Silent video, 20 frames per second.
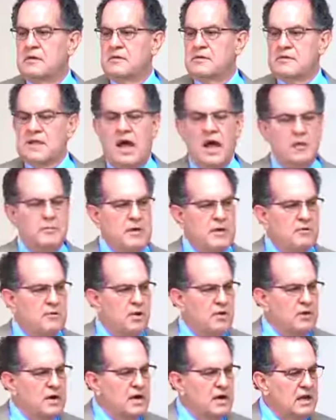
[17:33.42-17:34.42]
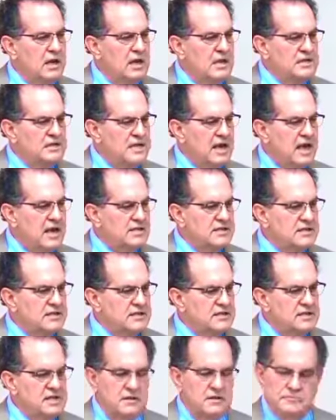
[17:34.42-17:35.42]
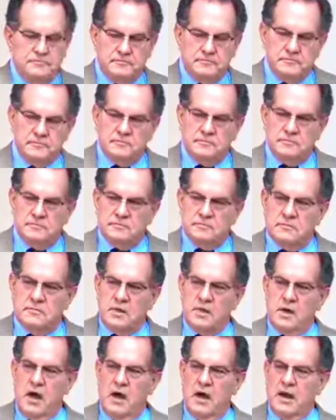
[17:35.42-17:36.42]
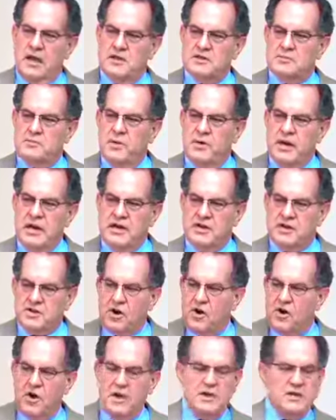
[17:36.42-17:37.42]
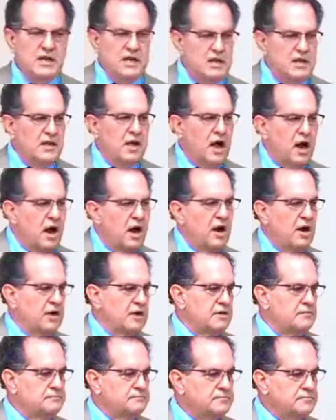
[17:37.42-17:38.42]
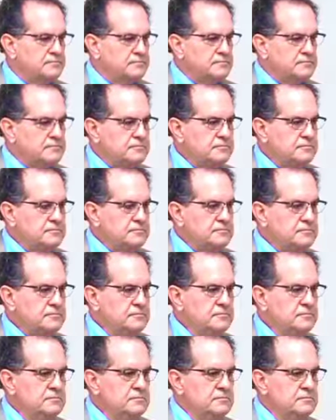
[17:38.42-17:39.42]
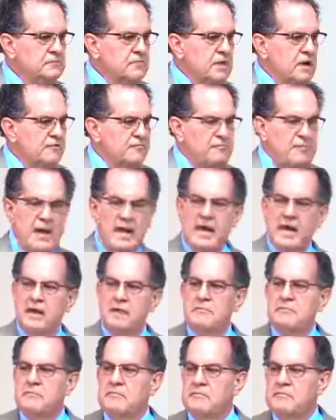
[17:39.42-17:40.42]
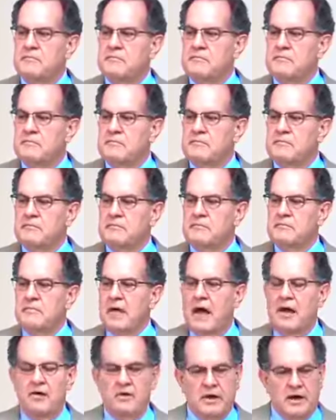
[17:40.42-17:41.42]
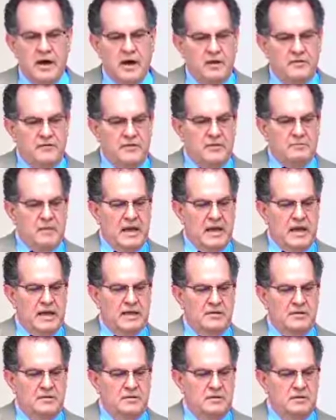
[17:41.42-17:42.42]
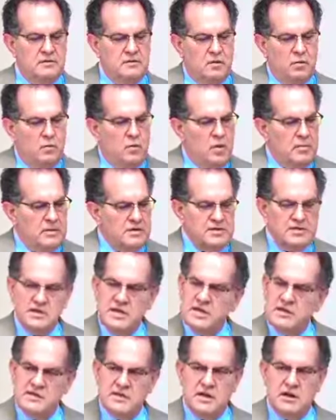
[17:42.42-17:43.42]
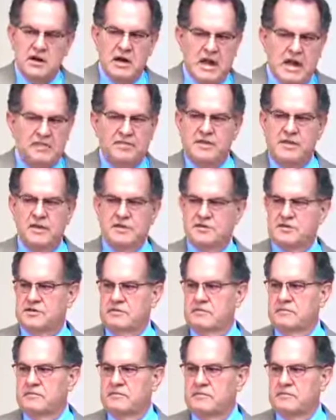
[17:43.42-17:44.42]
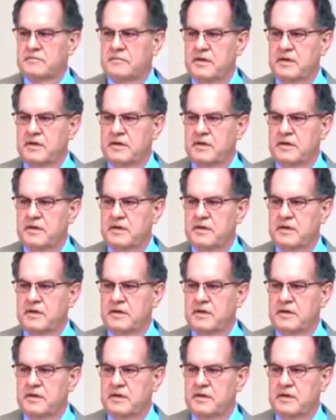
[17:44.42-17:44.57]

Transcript: Solomon wrote in Ecclesiastes that God has put eternity in the heart of man. I don't care if the man or woman says they're an atheist.